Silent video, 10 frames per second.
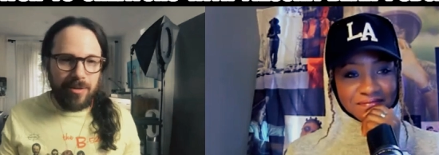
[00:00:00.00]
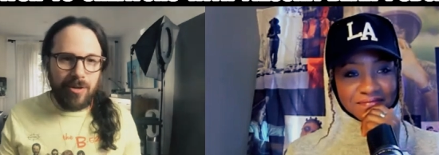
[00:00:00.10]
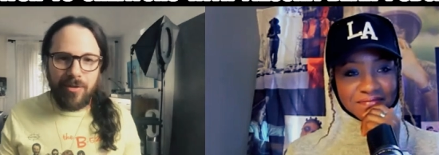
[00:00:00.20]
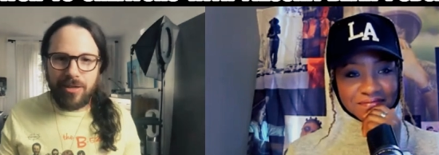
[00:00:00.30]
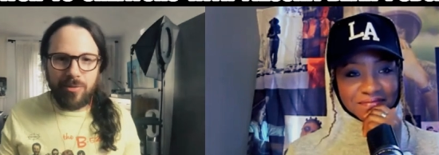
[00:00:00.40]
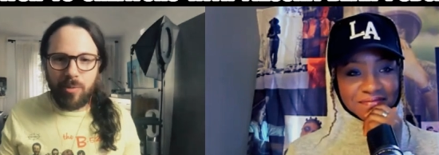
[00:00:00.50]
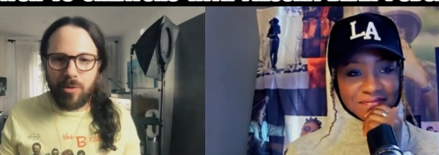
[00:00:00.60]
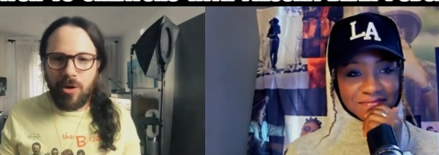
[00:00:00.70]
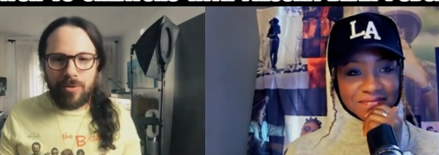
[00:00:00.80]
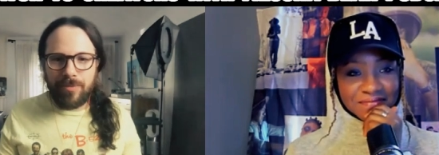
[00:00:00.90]
Speaker 1: you know, and that's where we're
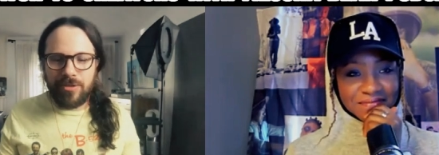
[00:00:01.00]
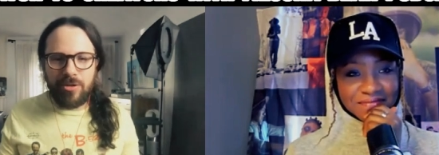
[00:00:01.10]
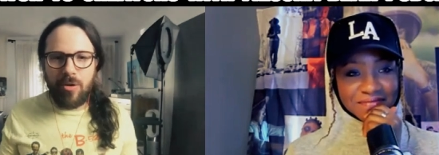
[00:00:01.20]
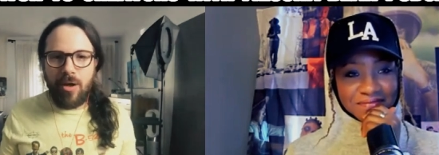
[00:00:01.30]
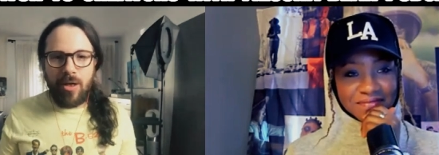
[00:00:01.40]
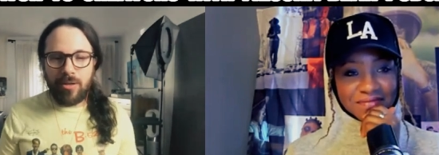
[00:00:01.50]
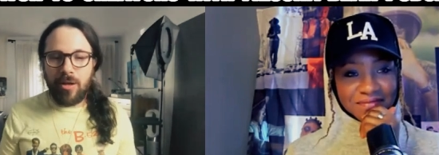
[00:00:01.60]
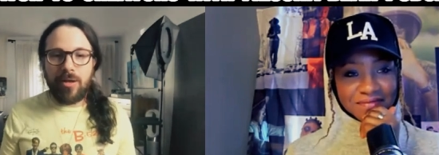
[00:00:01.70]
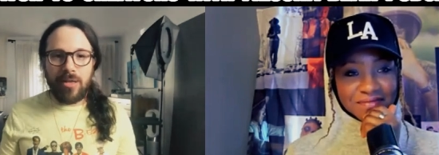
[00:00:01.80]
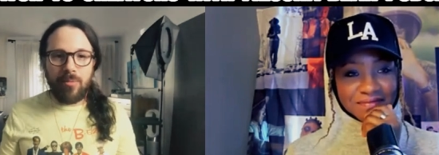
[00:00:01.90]
going. So
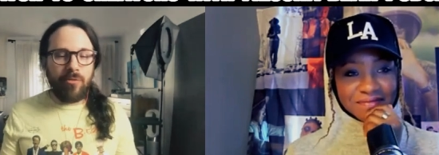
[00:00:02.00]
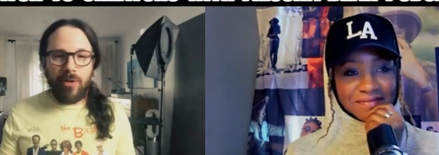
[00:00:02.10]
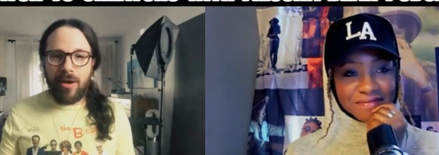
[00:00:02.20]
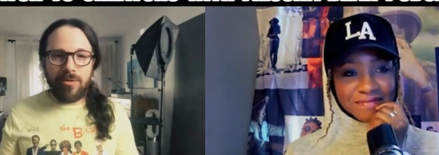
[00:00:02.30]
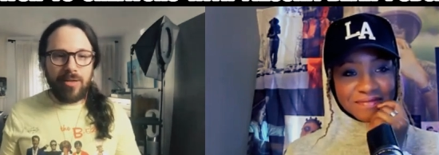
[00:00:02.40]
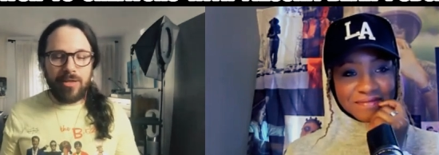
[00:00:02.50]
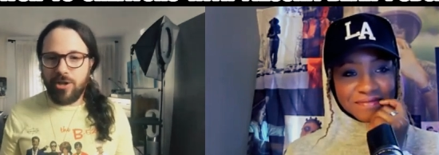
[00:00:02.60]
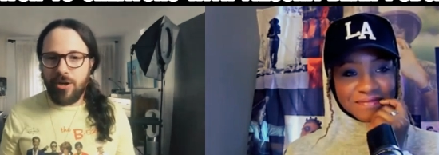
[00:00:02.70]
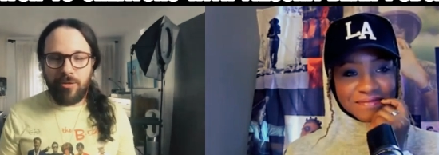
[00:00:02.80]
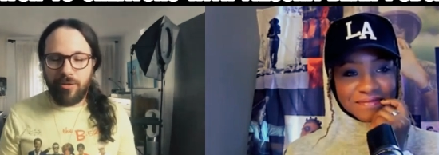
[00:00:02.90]
luckily we found each
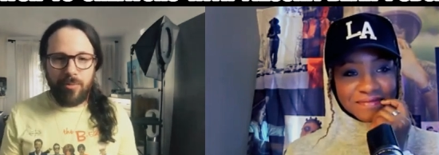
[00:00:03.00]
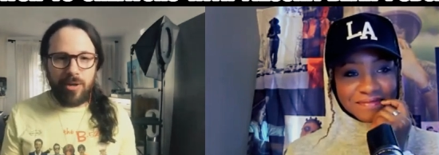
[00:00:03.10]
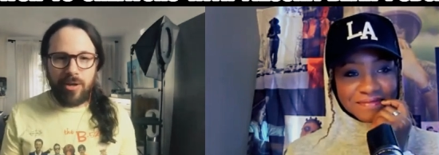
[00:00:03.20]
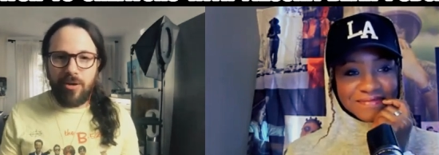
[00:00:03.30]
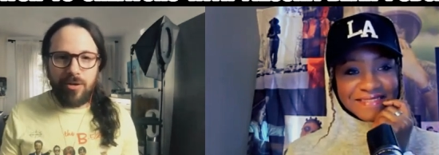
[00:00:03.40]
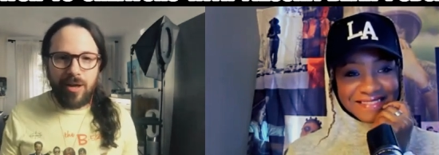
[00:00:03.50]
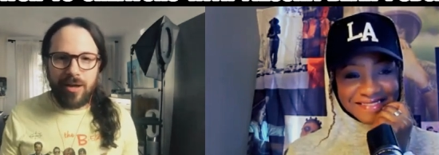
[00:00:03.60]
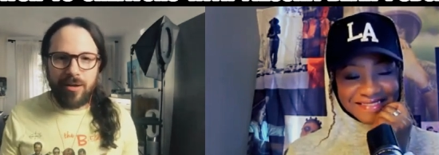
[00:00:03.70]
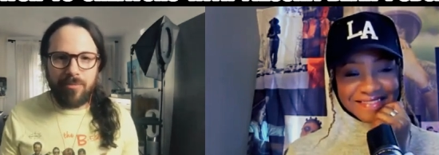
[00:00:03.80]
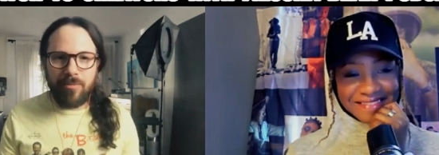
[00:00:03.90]
other and we can all
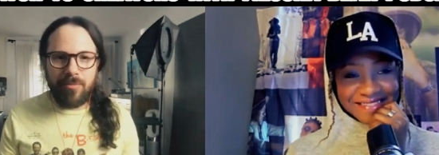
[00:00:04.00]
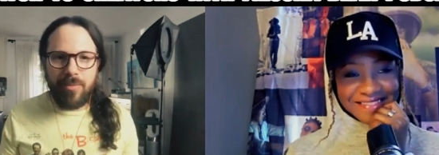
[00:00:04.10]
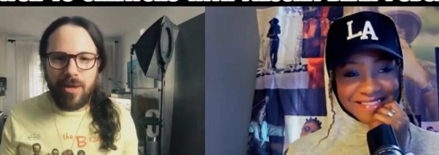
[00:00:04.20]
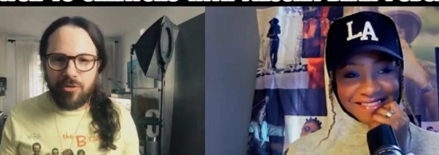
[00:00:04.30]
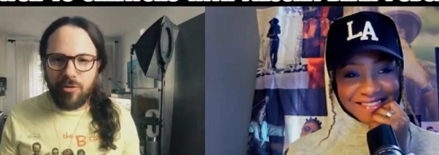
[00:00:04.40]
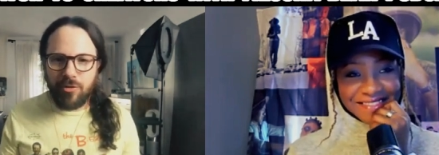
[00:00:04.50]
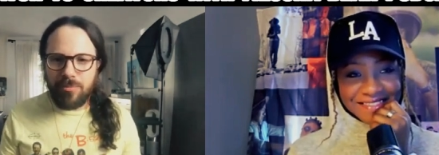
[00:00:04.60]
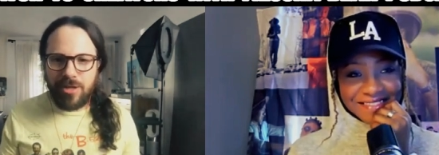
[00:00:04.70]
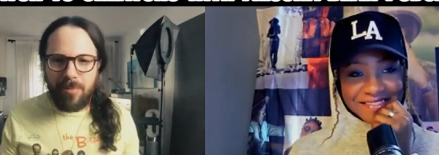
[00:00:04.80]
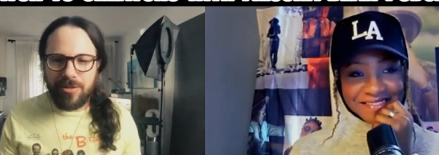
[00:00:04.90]
kind of make dreams
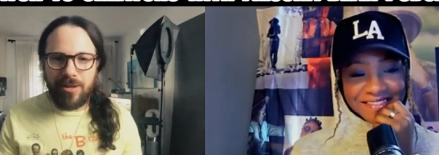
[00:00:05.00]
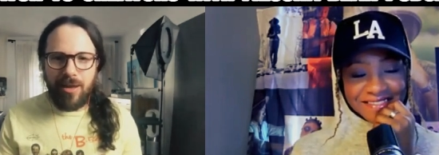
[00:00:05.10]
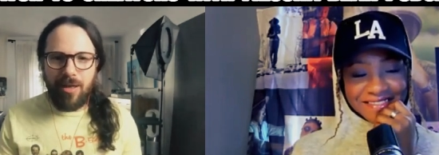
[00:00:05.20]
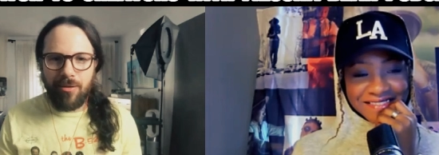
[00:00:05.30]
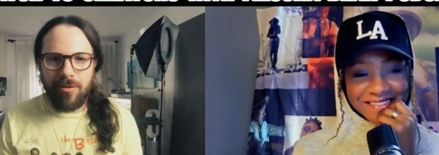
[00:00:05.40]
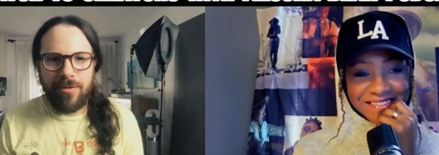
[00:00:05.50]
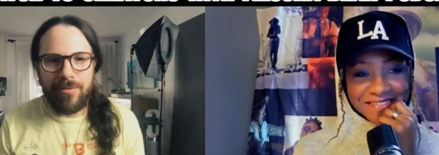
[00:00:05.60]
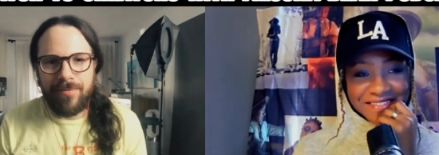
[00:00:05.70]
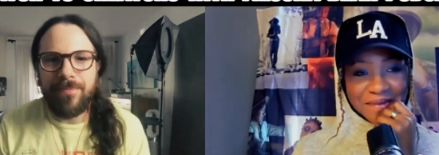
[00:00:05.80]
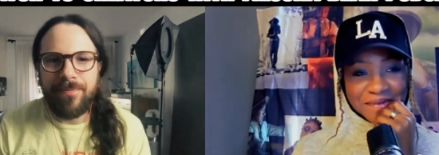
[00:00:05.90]
happen together.
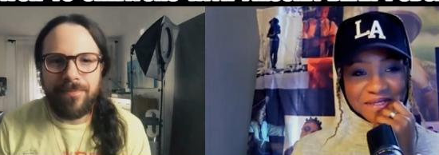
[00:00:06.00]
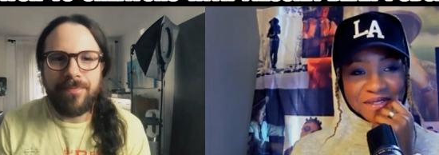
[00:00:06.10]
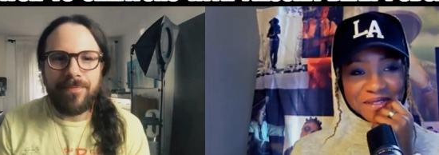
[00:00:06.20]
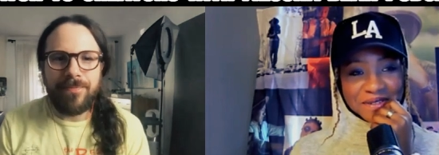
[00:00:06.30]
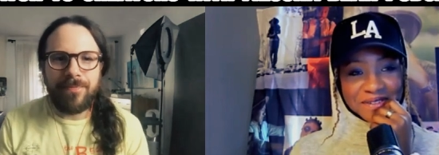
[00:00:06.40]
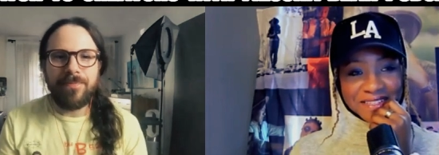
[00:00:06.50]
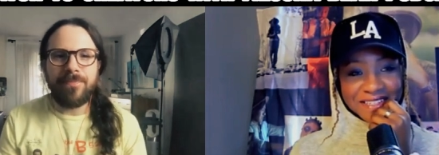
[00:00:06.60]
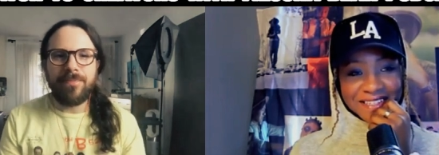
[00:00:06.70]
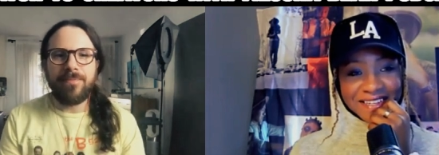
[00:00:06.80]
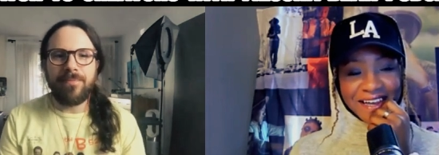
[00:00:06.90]

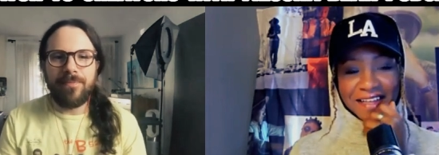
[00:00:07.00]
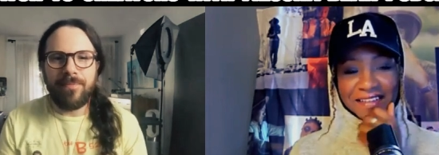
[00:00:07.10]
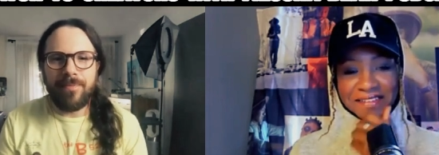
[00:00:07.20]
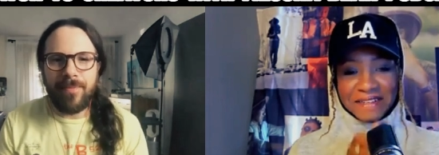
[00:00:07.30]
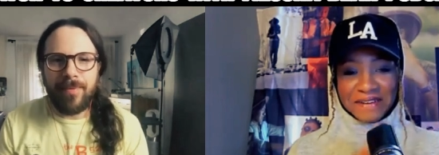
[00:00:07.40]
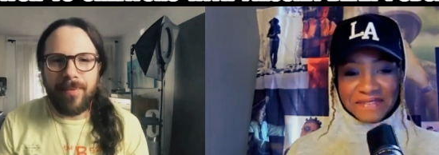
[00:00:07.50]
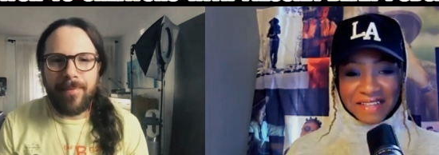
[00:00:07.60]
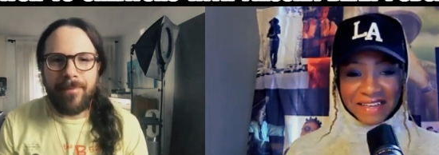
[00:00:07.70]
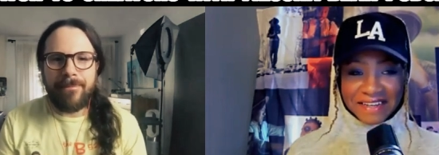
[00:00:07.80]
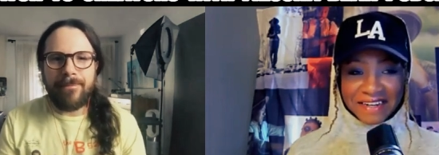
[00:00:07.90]
Speaker 2: Absolutely. Oh, yeah. I love
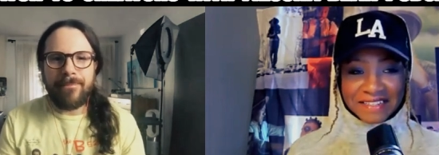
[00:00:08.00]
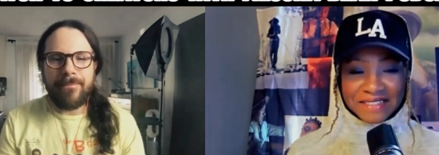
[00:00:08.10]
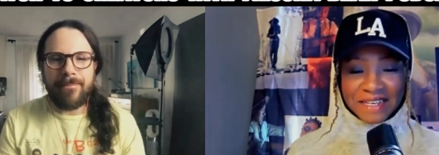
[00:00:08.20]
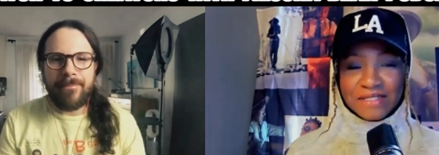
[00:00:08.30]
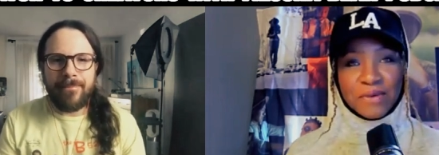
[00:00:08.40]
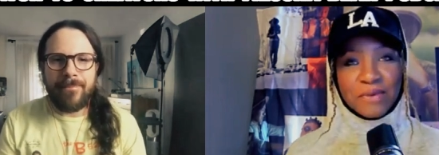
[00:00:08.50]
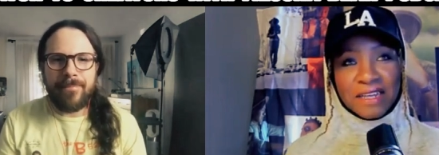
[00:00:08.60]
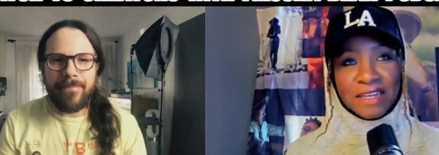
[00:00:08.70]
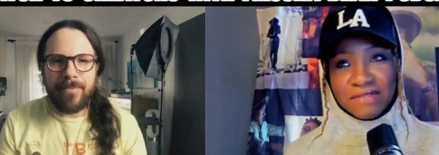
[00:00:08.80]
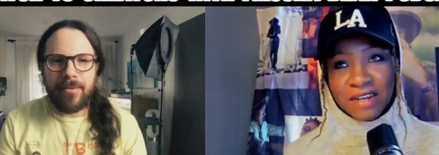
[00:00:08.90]
that, guys. That's
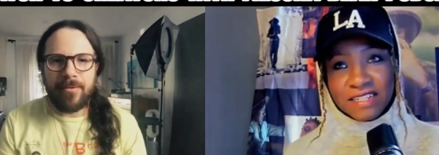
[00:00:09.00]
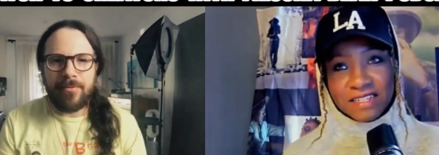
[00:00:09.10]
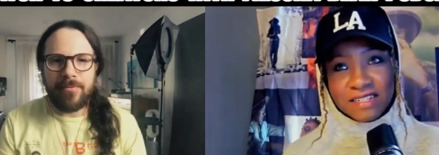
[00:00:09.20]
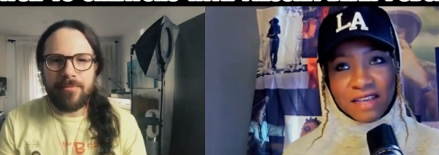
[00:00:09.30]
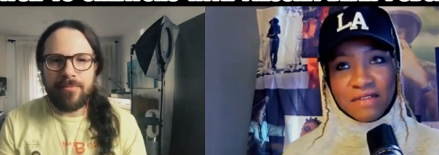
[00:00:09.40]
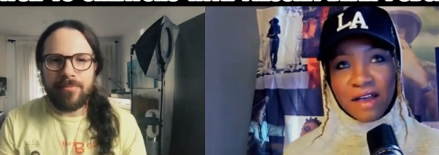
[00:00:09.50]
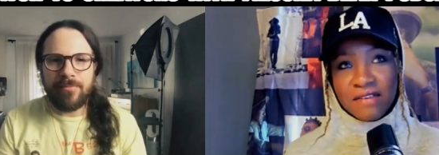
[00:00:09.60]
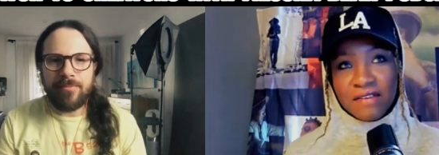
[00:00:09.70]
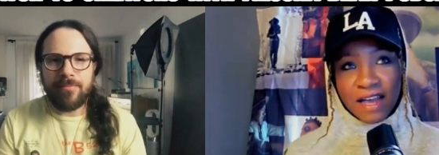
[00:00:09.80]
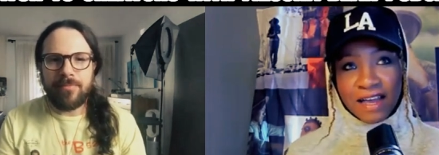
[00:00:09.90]
great advice, because I,
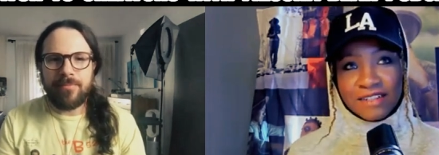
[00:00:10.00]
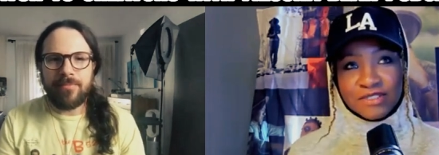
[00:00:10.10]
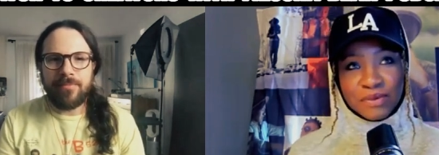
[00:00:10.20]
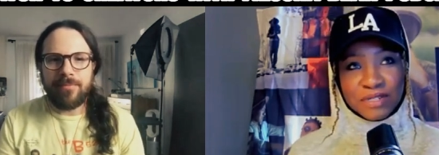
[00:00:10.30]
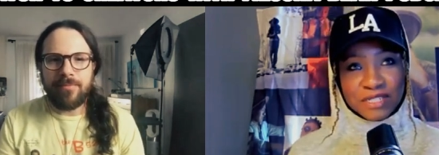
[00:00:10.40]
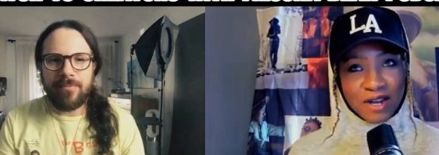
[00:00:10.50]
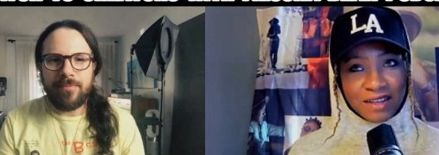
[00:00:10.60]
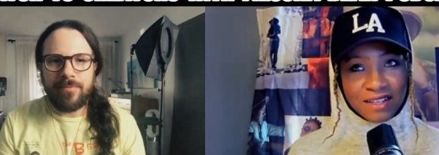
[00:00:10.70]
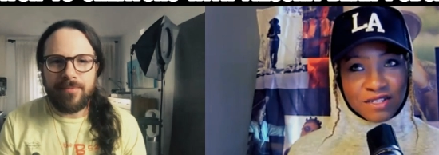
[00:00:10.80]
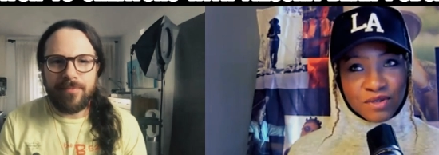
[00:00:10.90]
I, I actually was
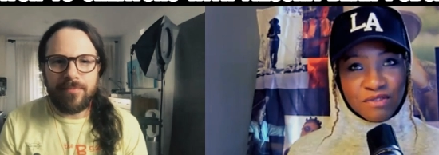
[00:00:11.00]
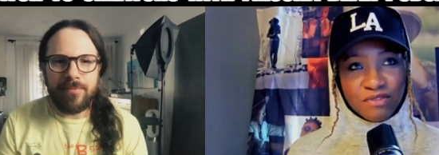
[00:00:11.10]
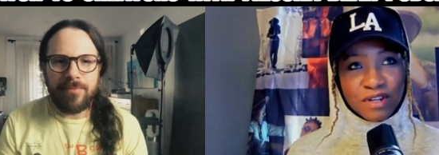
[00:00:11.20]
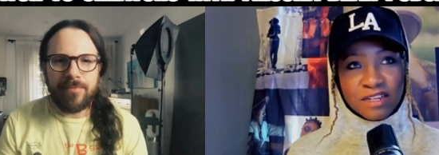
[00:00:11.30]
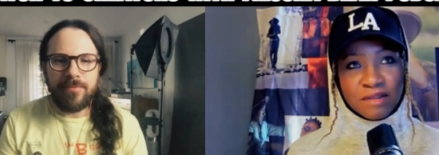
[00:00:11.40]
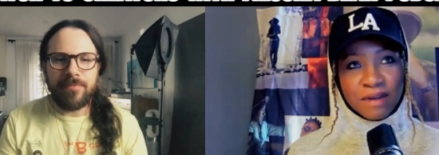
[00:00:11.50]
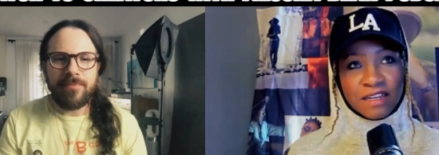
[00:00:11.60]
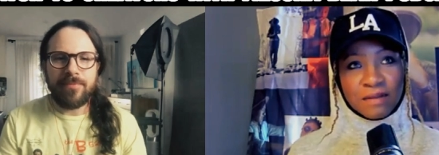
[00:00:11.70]
talking to a friend of mine